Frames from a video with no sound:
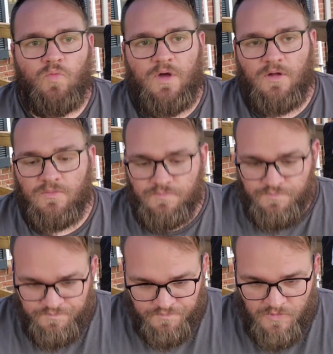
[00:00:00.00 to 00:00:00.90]
Well,
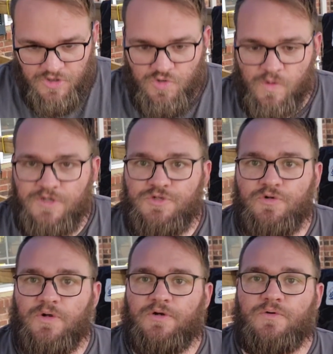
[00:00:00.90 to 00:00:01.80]
the 22
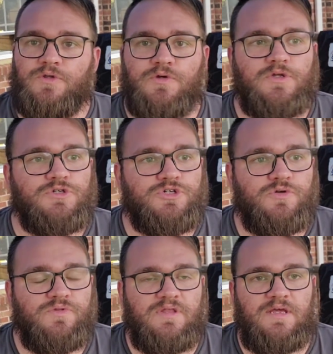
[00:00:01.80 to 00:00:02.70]
Grendel, you can
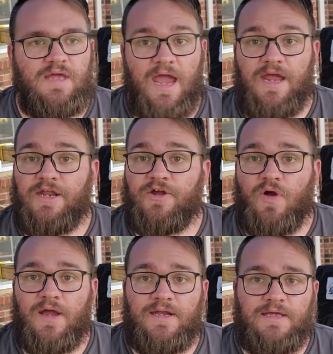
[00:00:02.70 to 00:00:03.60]
shoot the 80
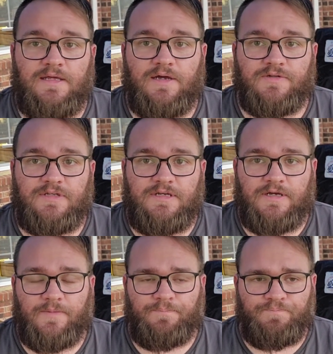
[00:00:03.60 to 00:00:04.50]
grain
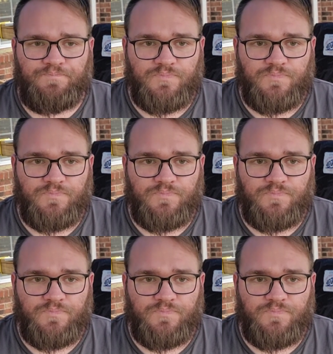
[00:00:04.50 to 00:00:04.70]
ELDM